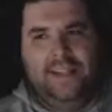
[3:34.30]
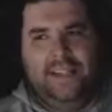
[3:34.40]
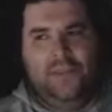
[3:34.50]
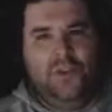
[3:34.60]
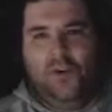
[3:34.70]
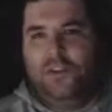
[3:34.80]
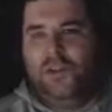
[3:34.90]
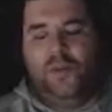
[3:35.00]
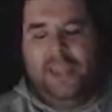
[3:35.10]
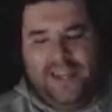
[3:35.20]

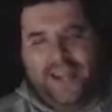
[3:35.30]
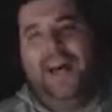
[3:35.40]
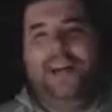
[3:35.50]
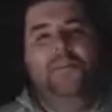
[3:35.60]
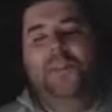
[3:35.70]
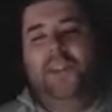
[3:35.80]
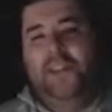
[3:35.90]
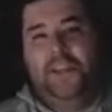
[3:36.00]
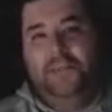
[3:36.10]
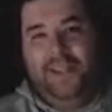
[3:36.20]
You cannot play that
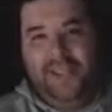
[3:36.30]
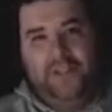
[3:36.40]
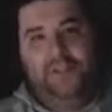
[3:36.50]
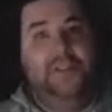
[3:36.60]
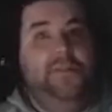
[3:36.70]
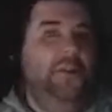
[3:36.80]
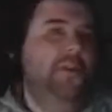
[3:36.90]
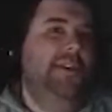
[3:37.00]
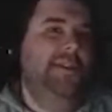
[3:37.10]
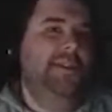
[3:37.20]
game like Tetris, even though
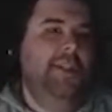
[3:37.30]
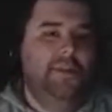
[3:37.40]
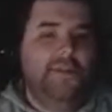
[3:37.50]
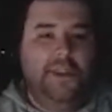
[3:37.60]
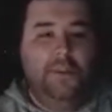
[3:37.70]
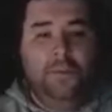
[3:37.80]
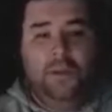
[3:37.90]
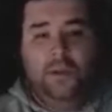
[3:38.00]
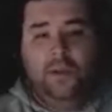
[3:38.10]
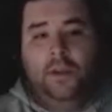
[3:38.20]
it is a Tetris game.
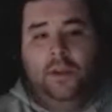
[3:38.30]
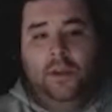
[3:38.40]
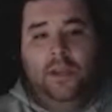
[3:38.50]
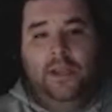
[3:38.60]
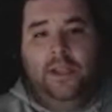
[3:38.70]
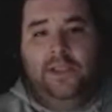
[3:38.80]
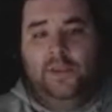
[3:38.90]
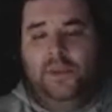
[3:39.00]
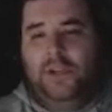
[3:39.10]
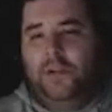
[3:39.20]
So
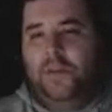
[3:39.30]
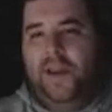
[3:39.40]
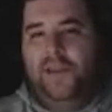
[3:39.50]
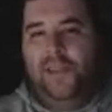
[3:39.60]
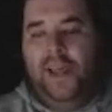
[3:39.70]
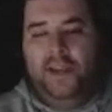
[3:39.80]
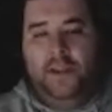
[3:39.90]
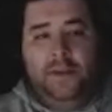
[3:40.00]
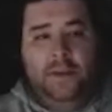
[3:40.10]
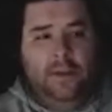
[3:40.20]
Tetris Battle Gaiden.